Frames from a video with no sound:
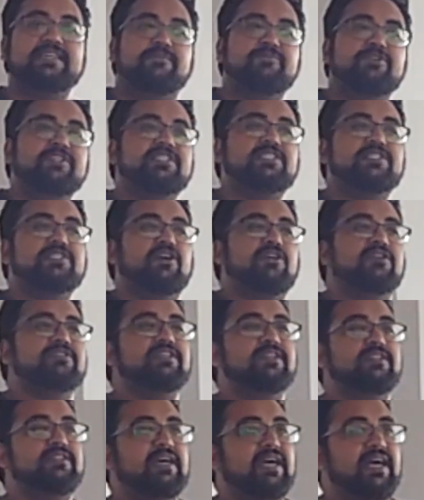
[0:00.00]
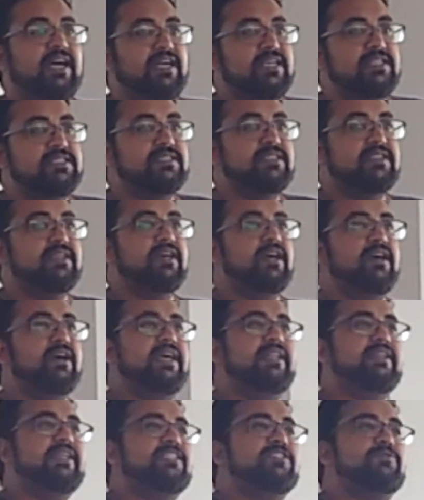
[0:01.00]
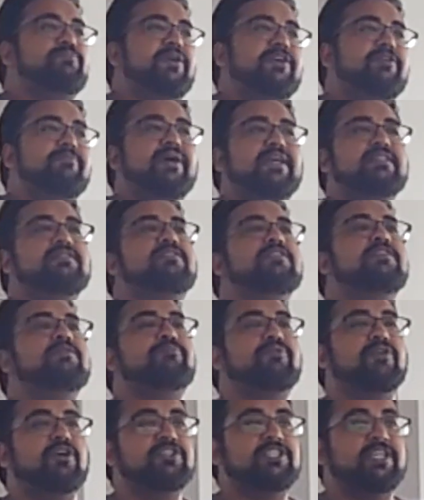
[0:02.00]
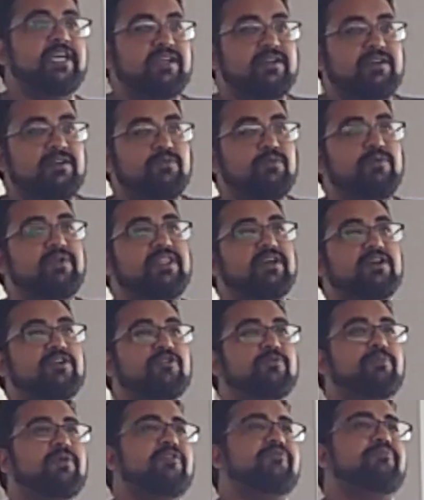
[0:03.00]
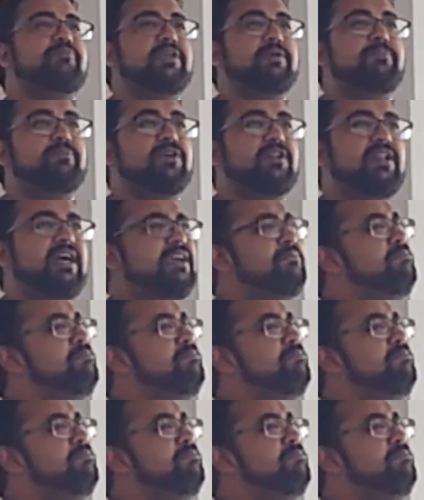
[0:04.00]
Xamarin started as an experimental project with a group of people.